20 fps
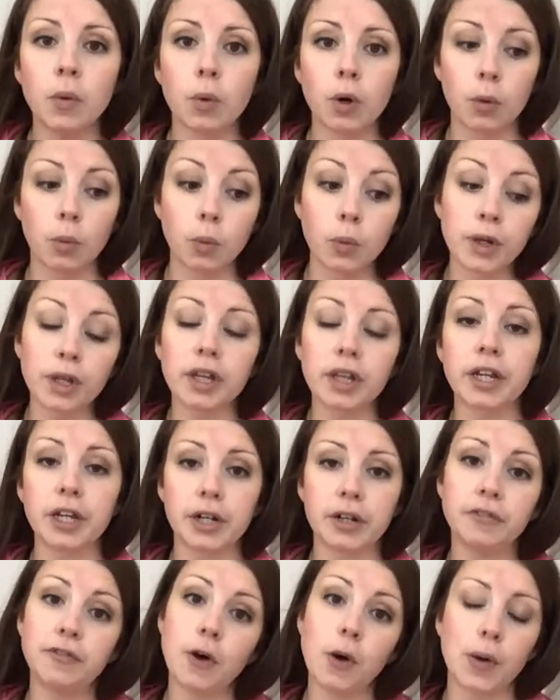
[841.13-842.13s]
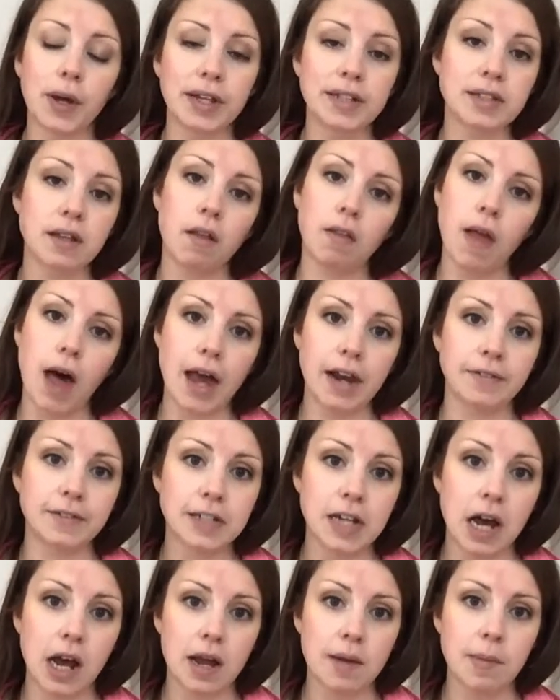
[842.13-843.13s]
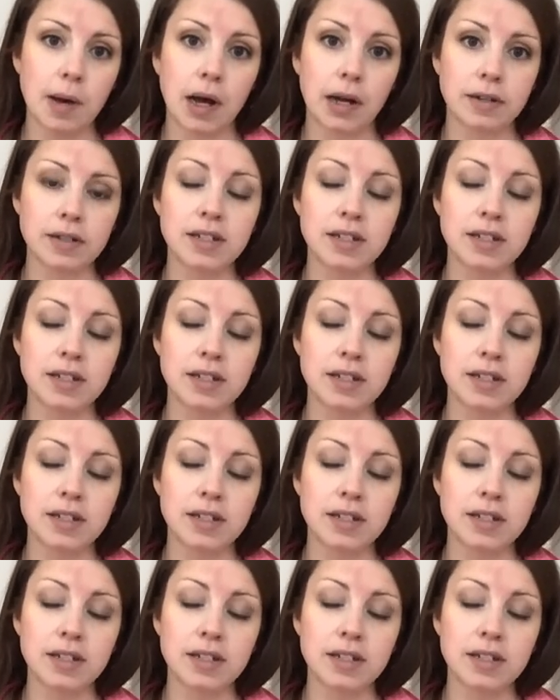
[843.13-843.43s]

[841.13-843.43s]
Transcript: we're really going to focus a lot of time on